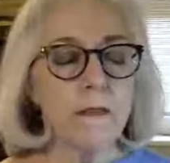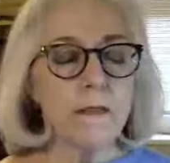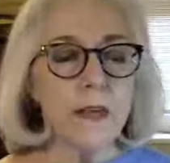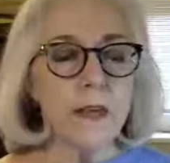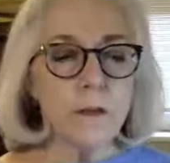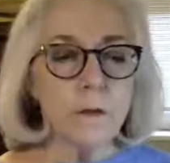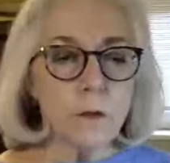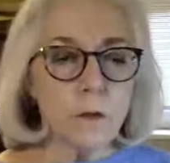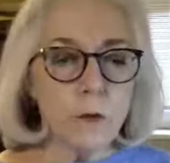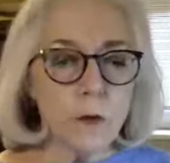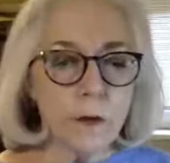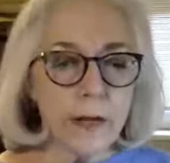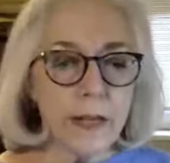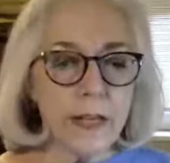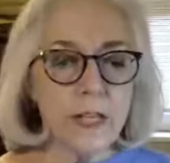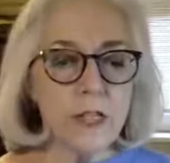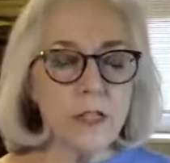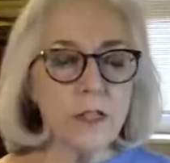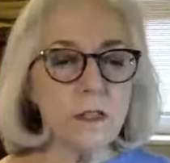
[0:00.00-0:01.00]
that your
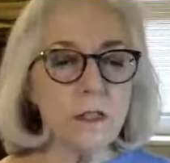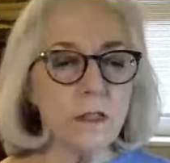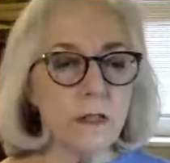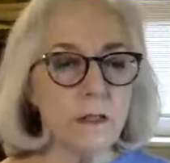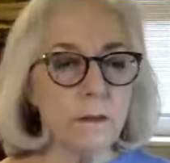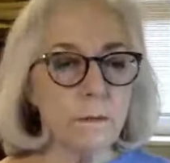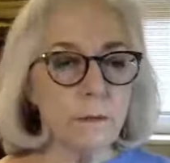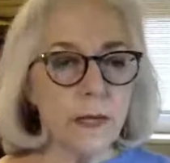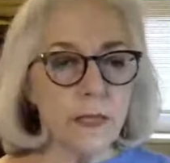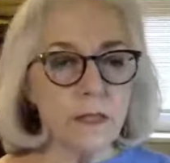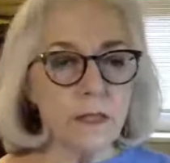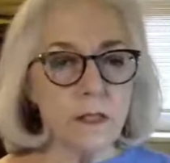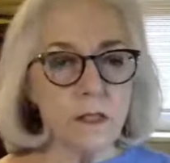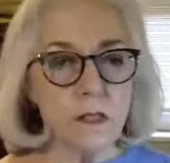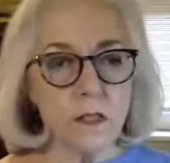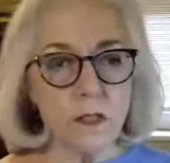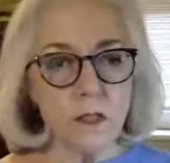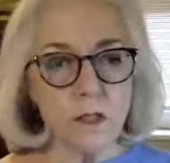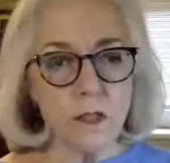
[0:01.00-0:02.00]
agent can make
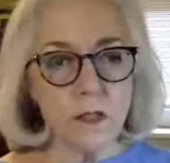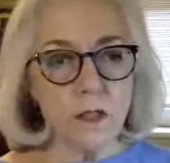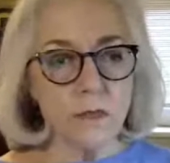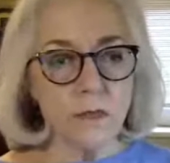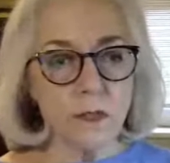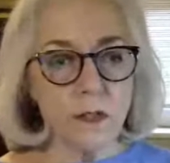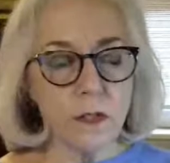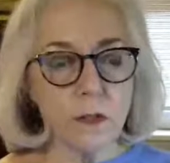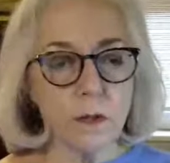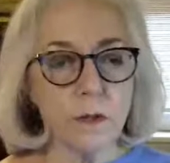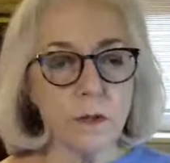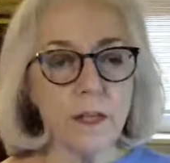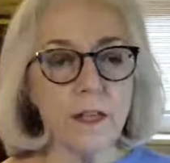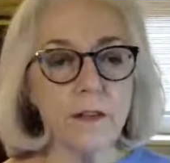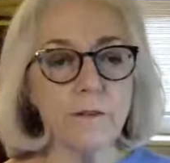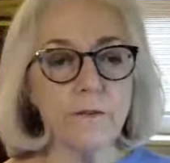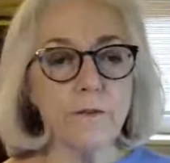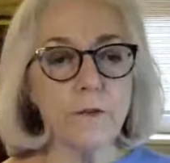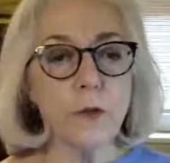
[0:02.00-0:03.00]
decisions for you
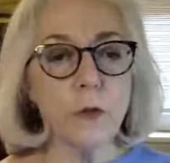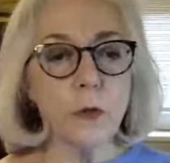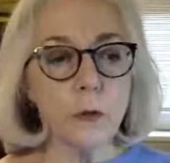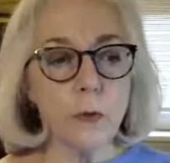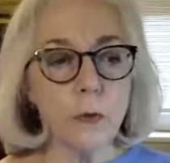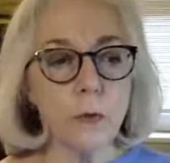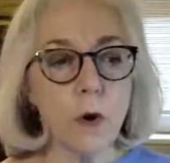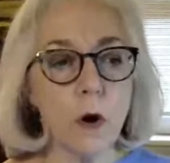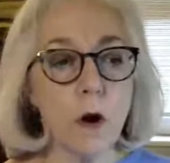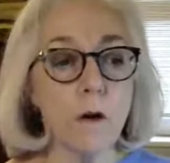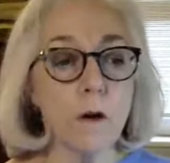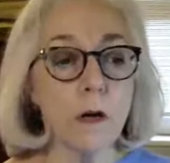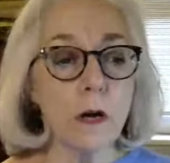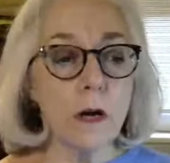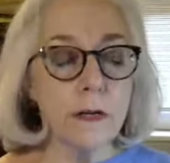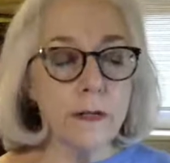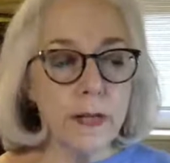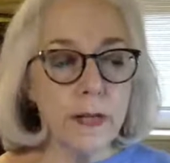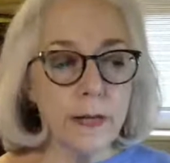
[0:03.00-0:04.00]
if you are
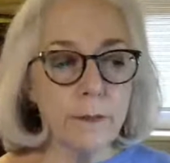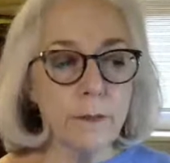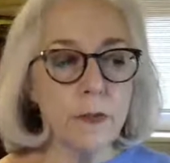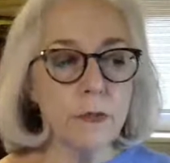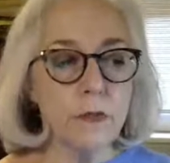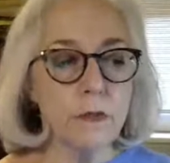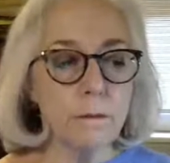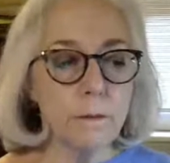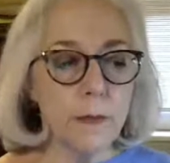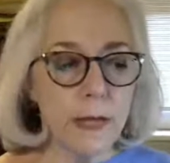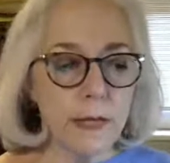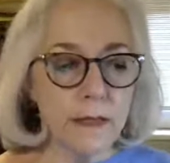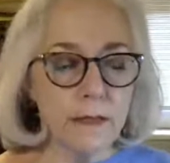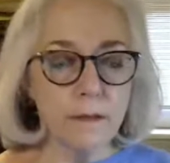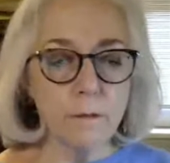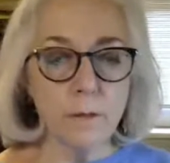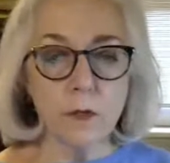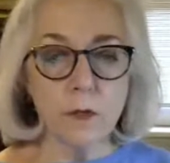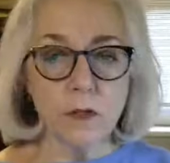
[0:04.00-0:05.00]
unable to make
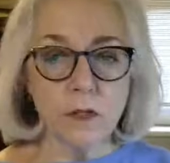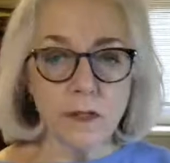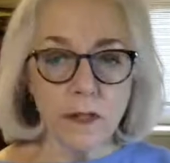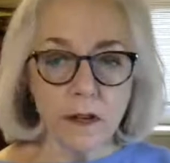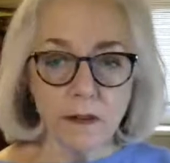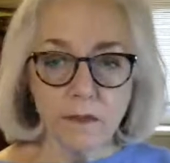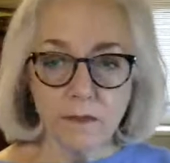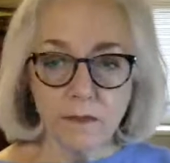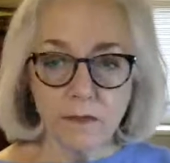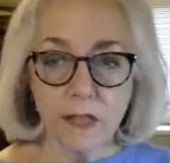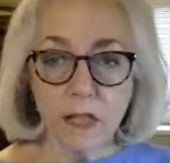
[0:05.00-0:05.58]
them yourself.